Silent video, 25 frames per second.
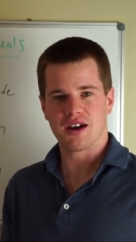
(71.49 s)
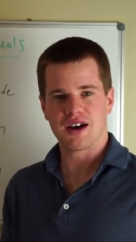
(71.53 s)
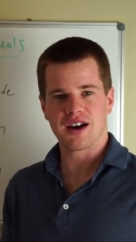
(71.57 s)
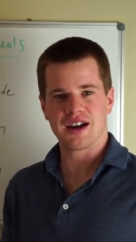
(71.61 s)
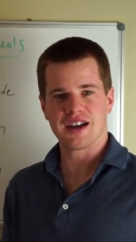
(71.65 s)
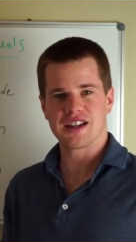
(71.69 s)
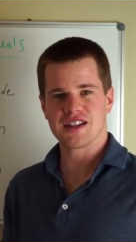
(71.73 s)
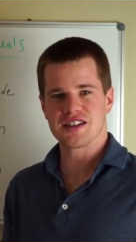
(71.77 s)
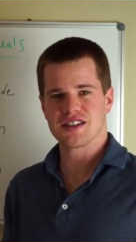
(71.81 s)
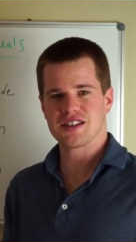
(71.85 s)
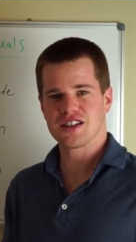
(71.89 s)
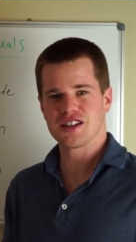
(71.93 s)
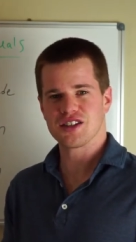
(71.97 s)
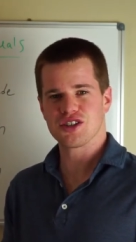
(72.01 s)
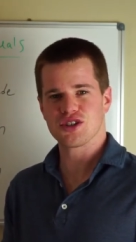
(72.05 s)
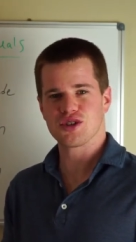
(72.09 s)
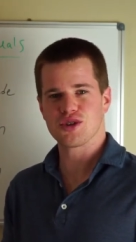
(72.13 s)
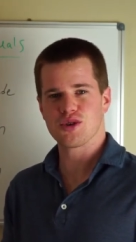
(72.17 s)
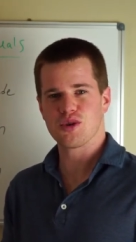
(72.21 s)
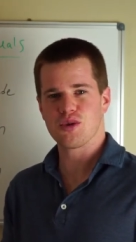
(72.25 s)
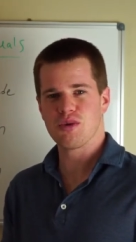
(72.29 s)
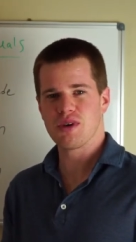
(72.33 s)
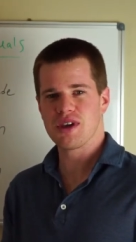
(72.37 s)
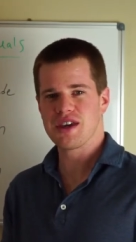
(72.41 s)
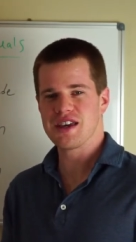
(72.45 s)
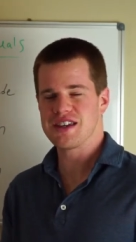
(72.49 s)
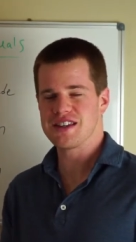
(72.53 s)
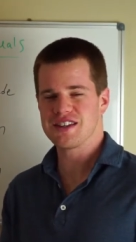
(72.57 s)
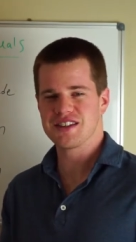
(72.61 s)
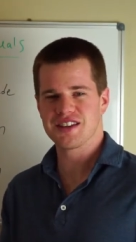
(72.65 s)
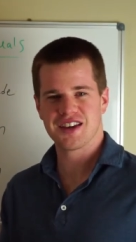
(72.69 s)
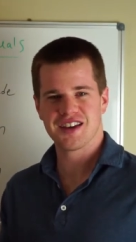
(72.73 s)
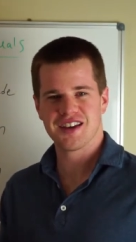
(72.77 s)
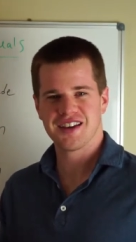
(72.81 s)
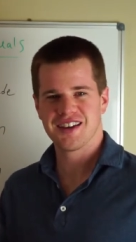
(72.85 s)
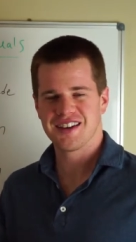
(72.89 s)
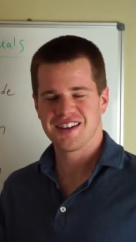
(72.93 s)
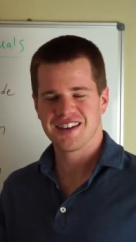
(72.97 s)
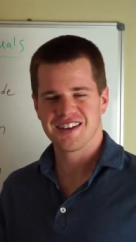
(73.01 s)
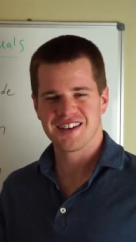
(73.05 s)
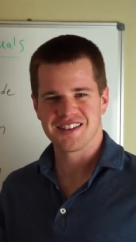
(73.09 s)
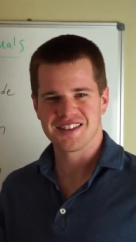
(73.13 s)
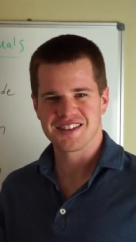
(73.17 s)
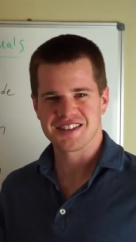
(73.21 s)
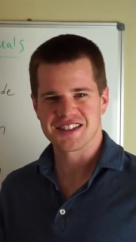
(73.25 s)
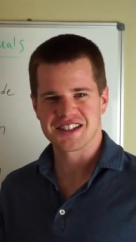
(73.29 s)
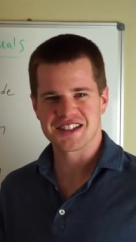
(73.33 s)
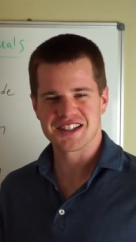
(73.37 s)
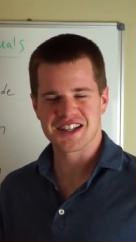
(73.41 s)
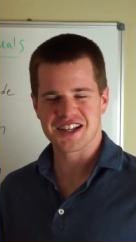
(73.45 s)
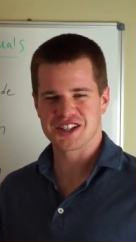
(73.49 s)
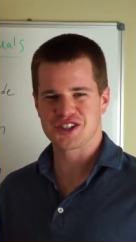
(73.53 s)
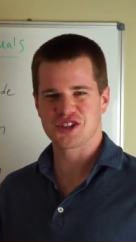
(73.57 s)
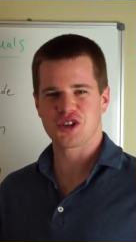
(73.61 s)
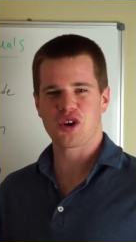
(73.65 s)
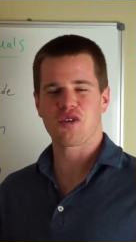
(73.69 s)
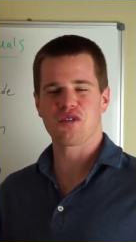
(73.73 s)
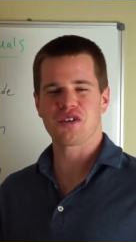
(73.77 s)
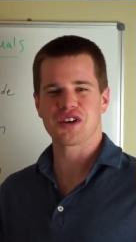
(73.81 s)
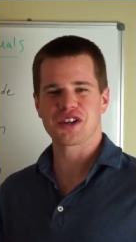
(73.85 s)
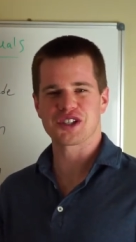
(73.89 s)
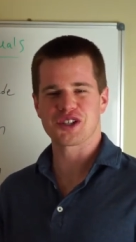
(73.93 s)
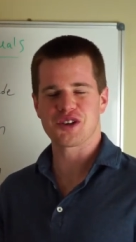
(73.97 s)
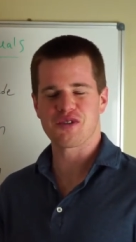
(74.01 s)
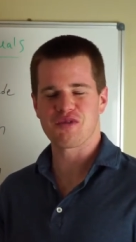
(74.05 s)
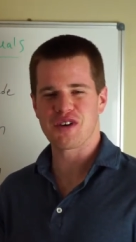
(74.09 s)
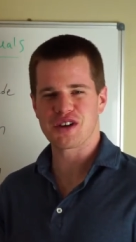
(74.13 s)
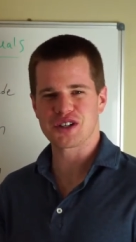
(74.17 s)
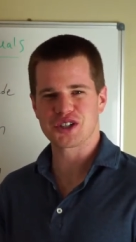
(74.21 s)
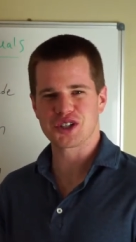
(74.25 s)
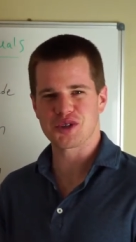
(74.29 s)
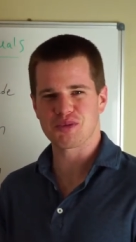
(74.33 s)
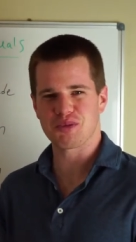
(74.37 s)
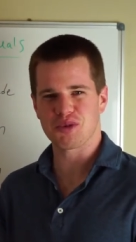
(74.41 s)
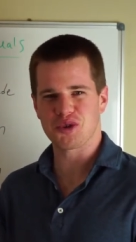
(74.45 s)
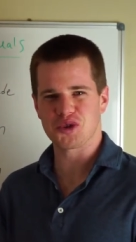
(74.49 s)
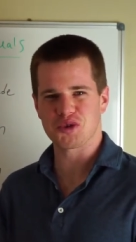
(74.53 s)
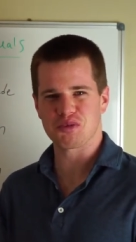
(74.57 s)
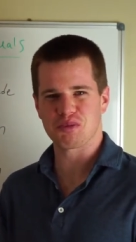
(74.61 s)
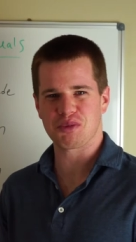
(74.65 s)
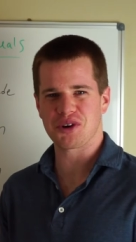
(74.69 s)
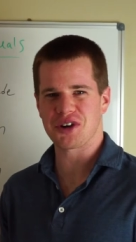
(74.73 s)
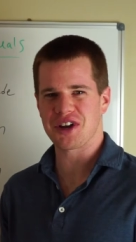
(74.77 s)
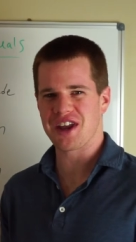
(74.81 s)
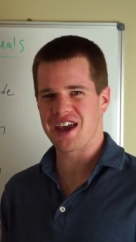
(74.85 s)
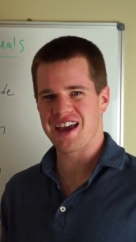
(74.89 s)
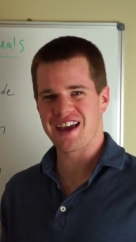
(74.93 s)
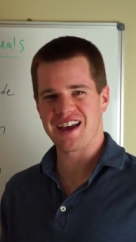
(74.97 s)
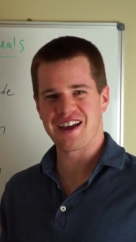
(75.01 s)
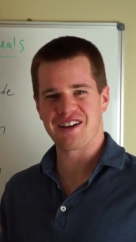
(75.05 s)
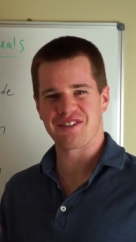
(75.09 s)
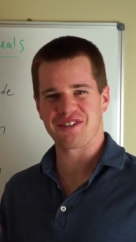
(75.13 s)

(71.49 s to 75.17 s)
I intend to eat six servings of vegetables per day